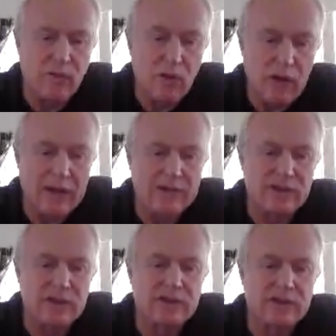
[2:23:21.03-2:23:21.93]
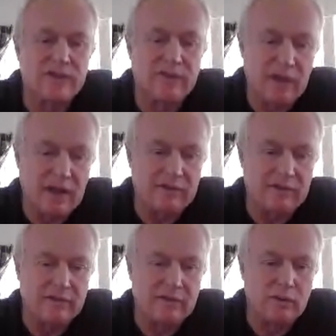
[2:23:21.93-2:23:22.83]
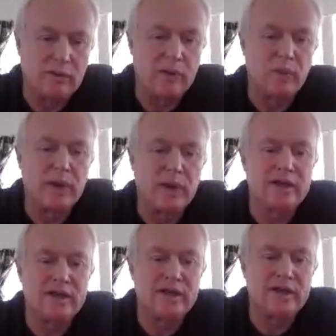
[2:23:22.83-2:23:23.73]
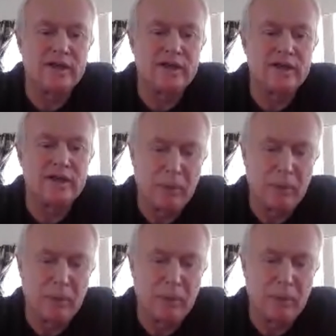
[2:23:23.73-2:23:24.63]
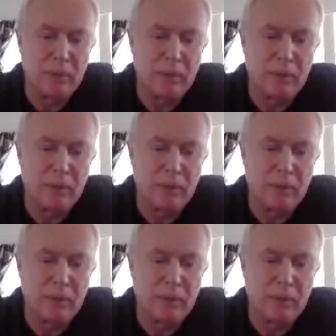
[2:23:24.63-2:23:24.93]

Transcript: for us to survive, right, we're in terrible peril.